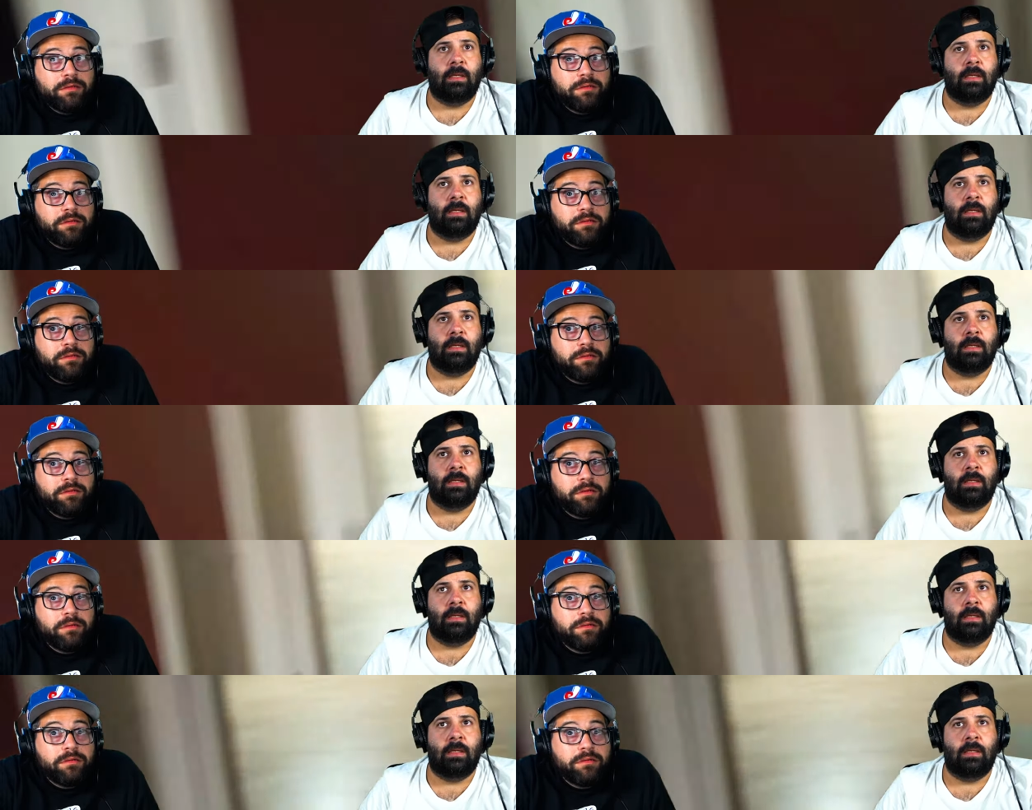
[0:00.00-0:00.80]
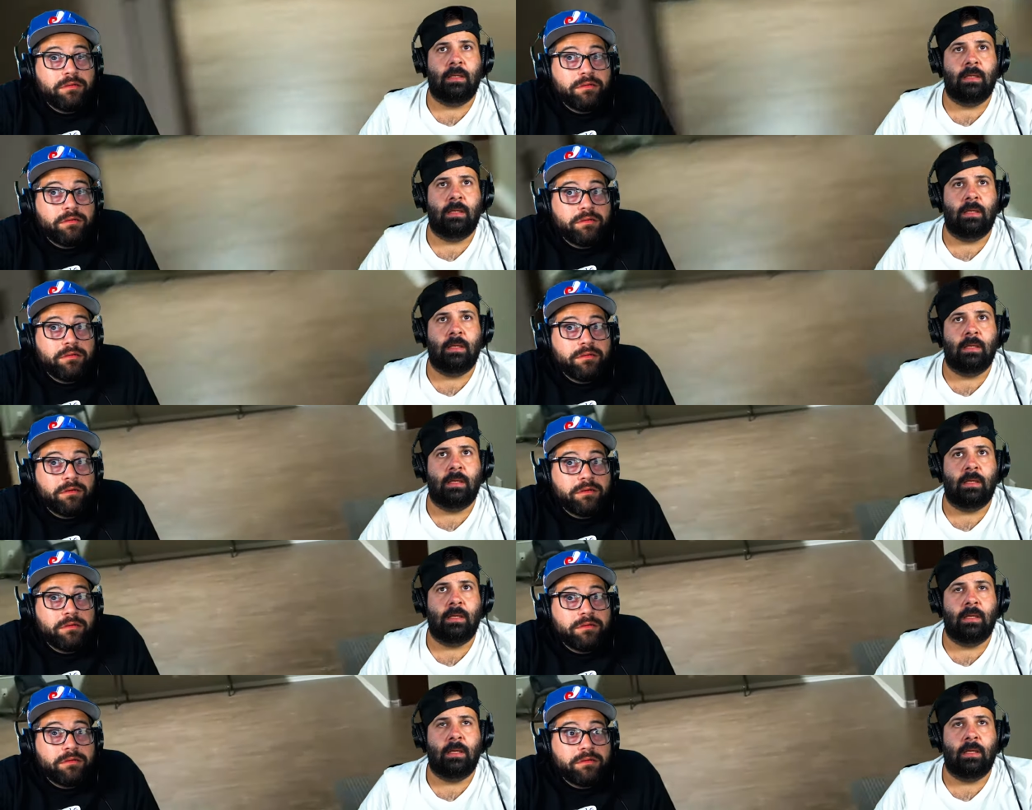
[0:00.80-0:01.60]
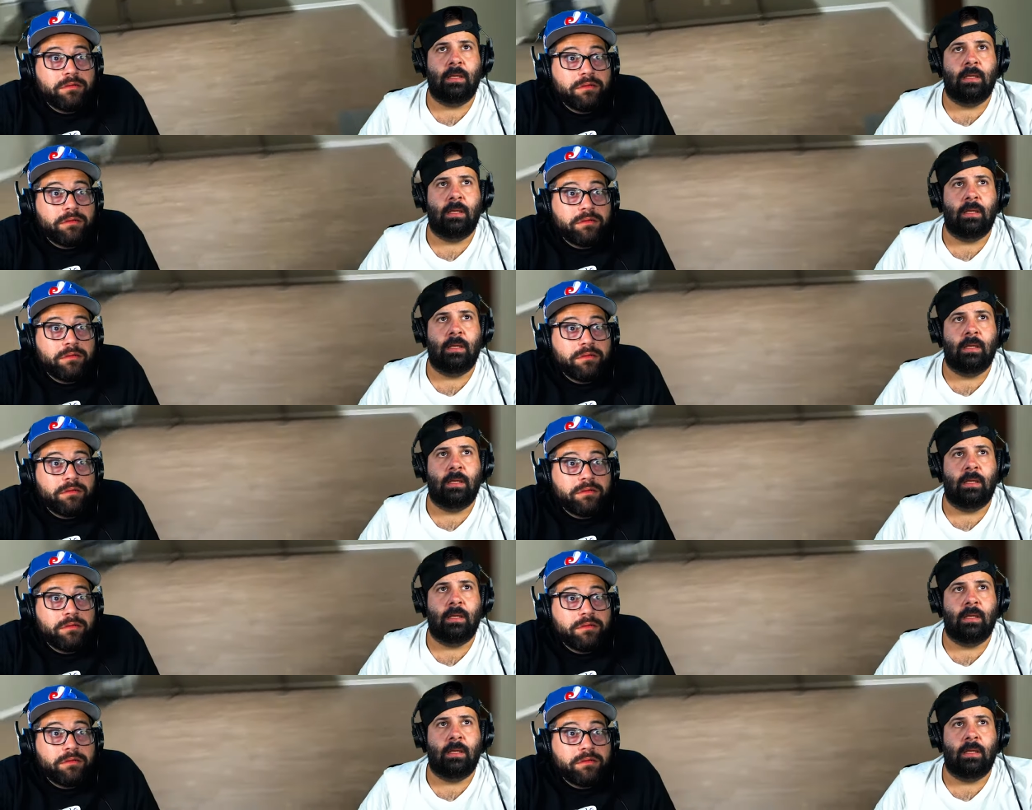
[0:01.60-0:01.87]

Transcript: Nobody speaks.